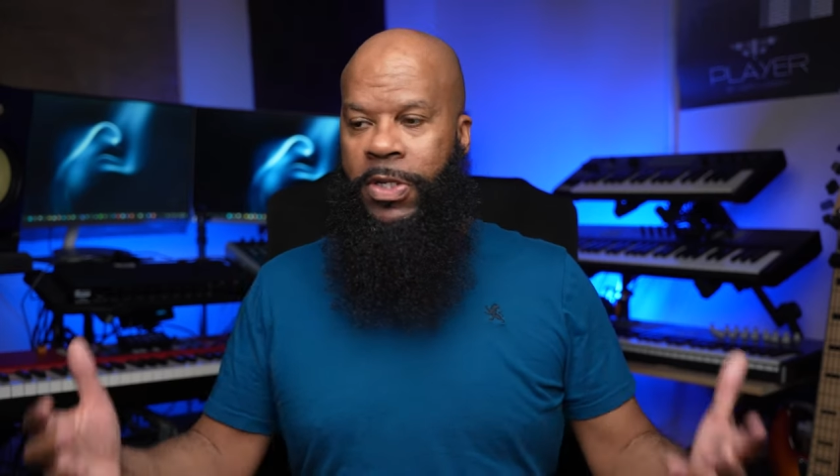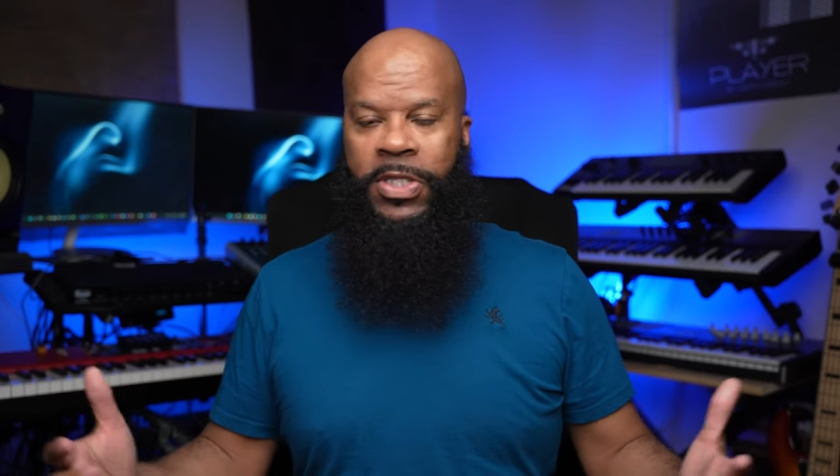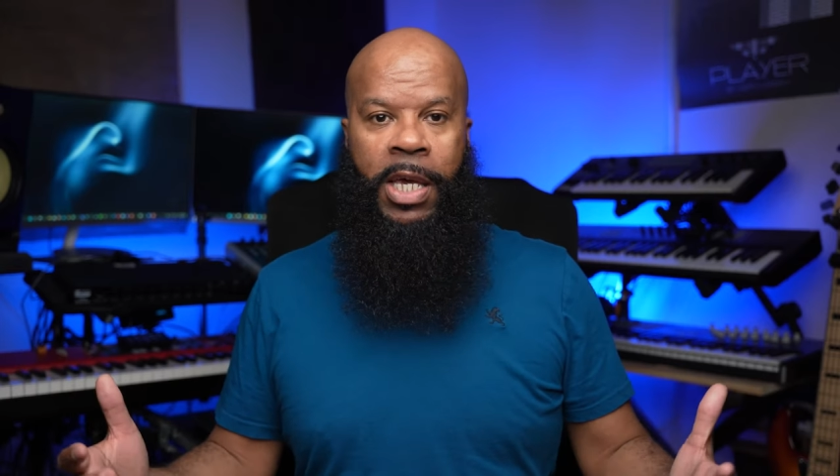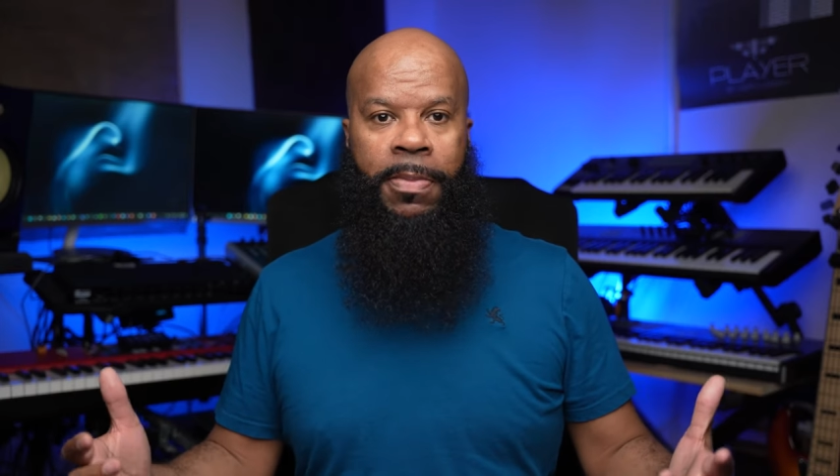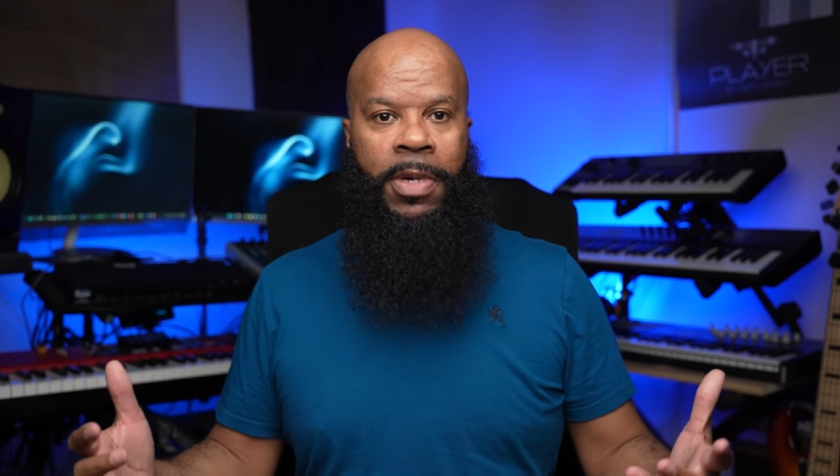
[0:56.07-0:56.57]

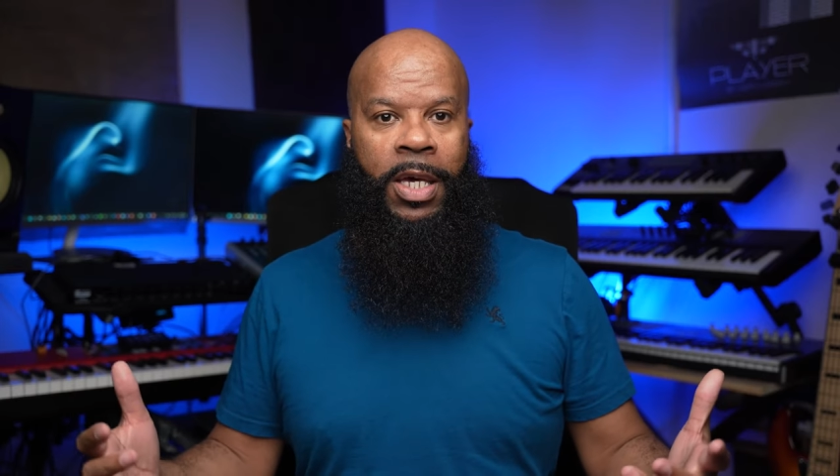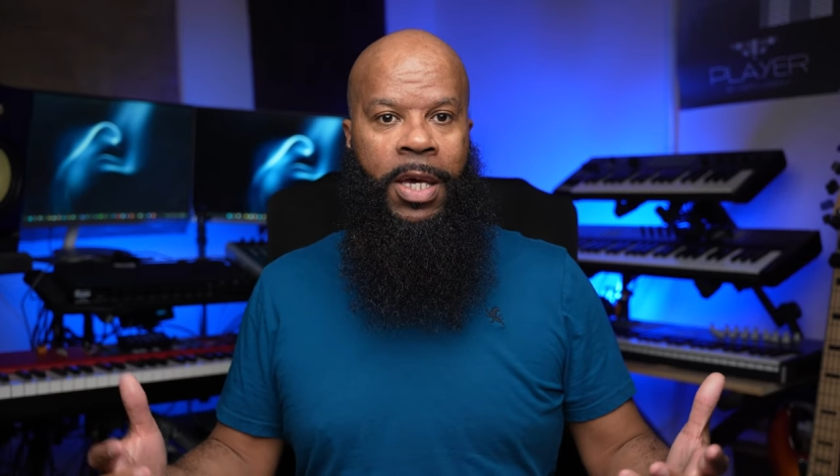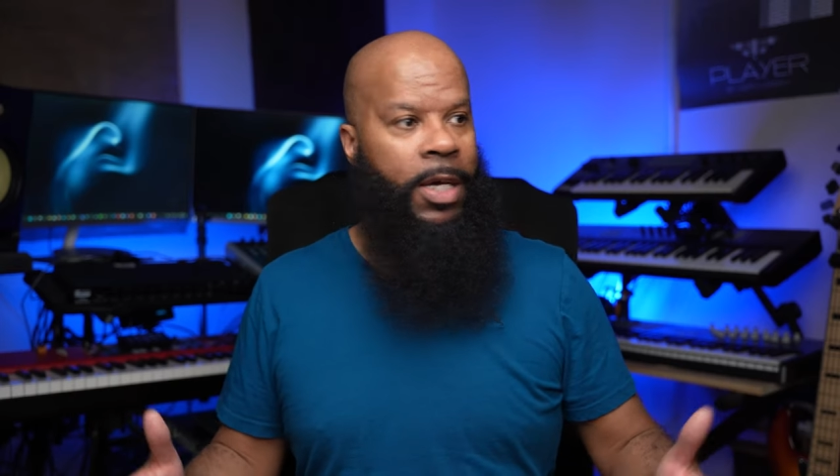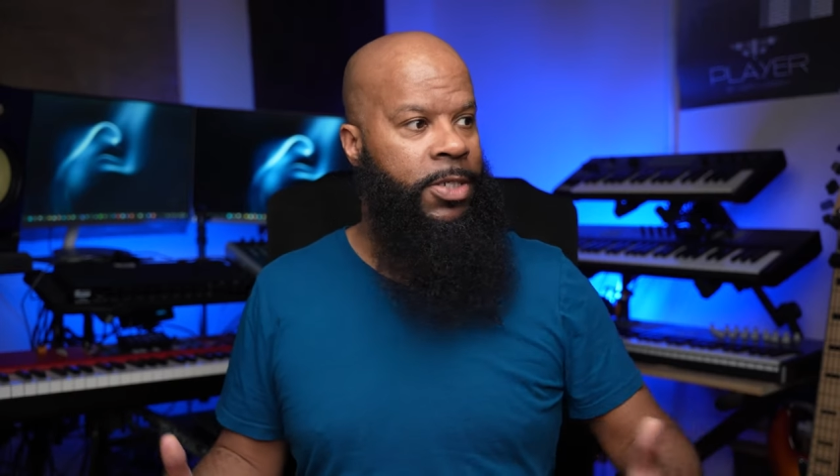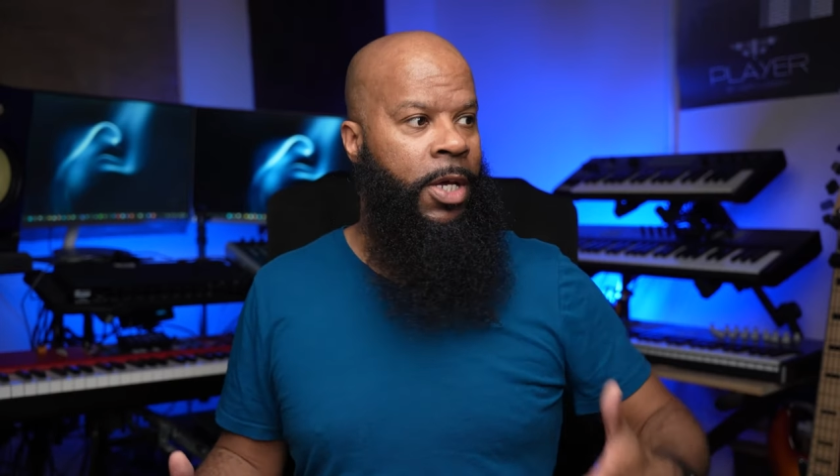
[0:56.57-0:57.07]
same
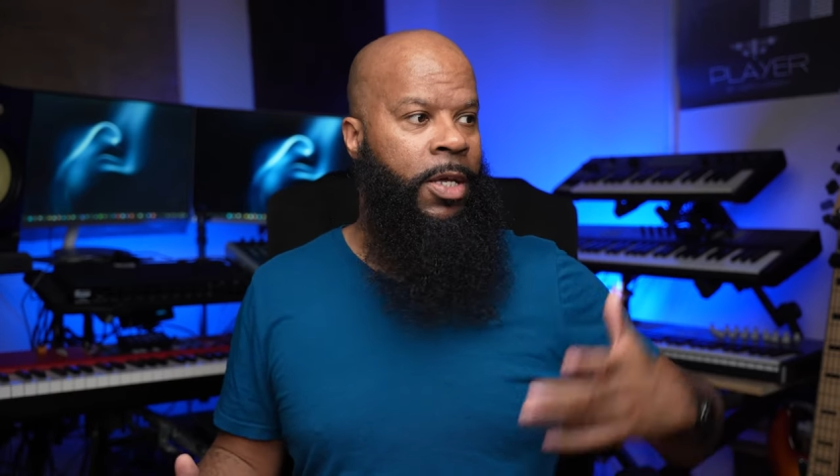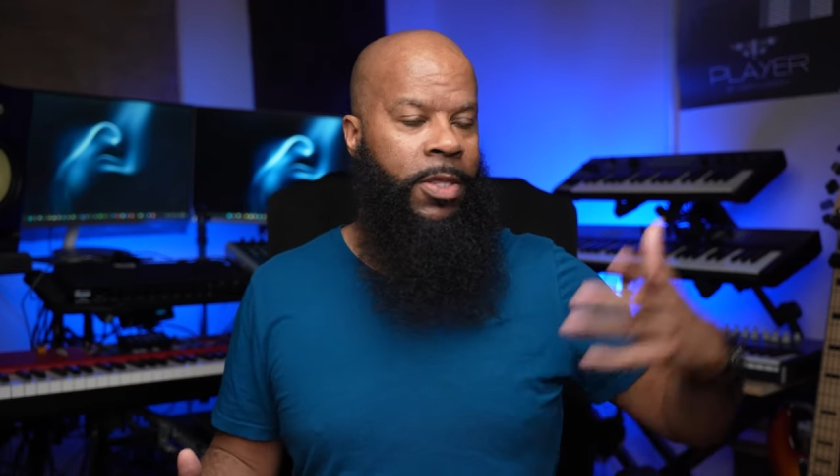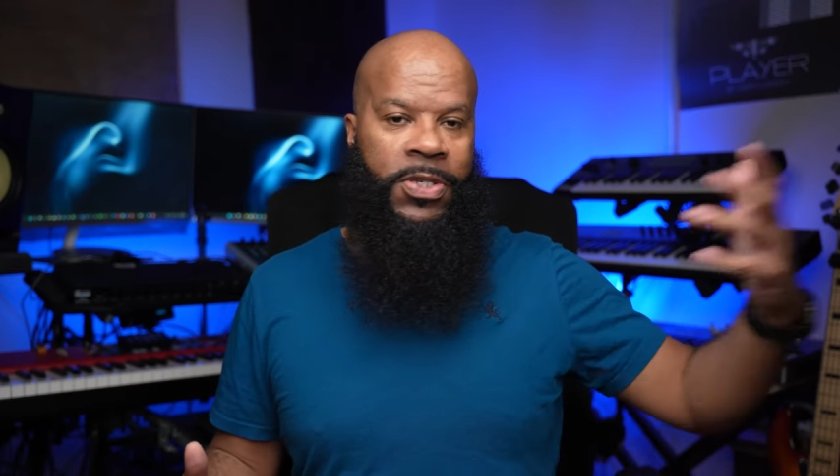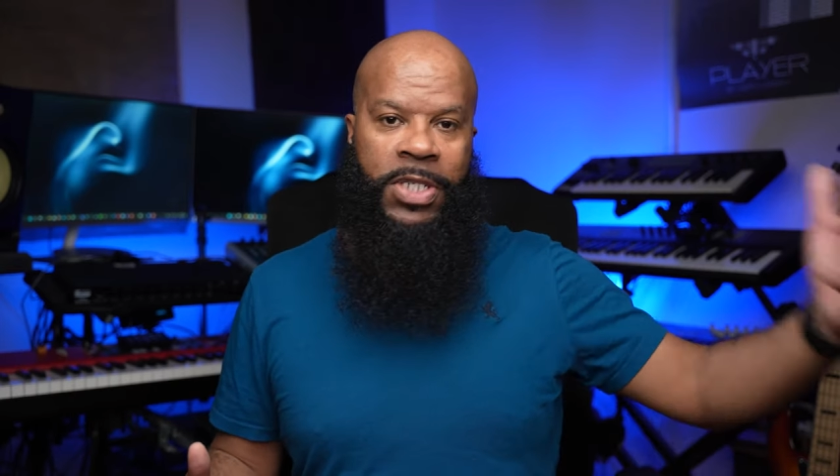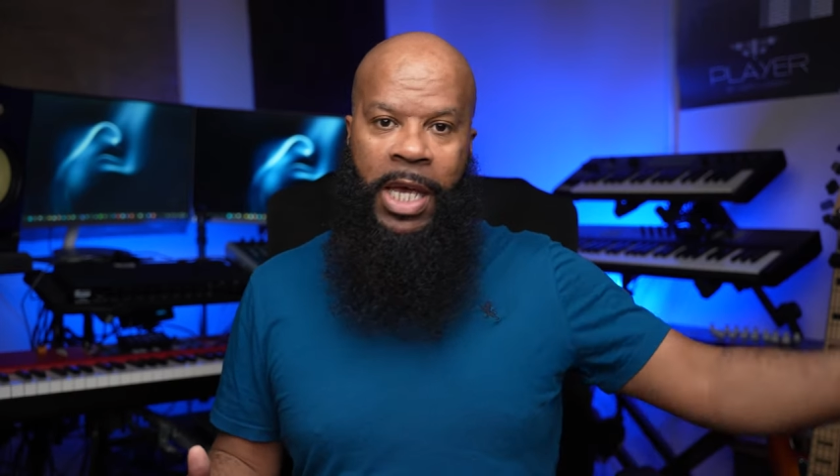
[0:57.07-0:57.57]
gigs,
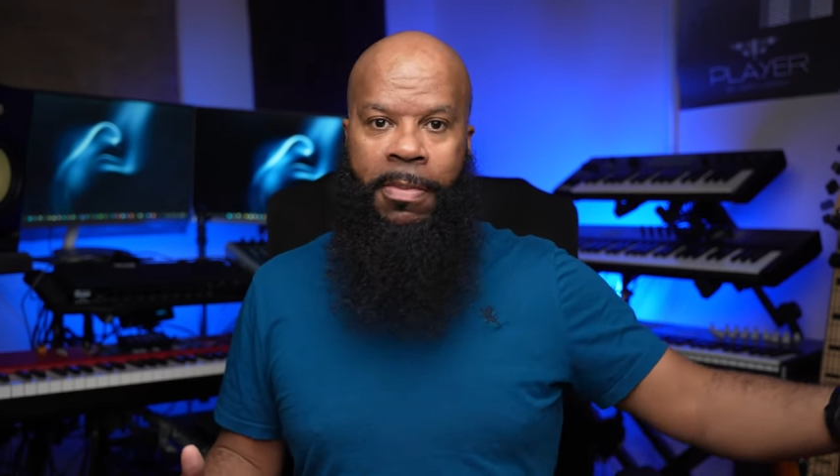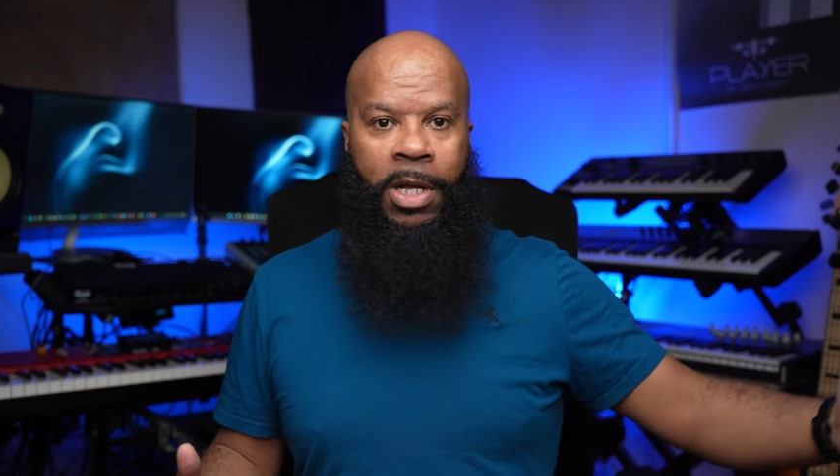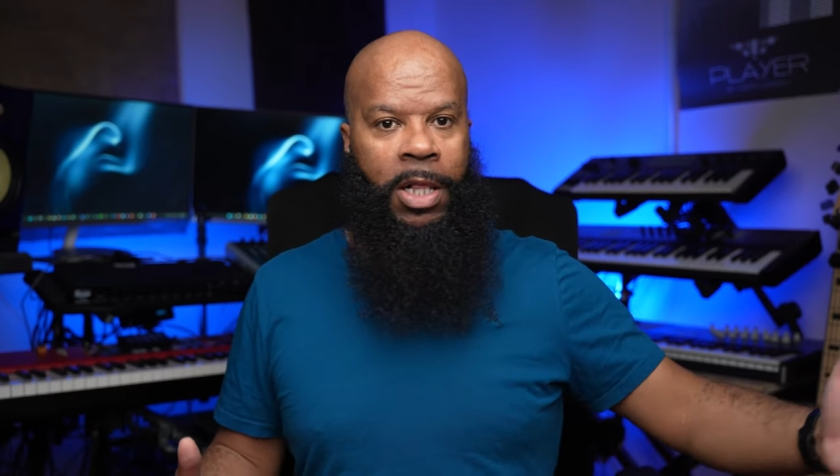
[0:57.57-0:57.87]
the same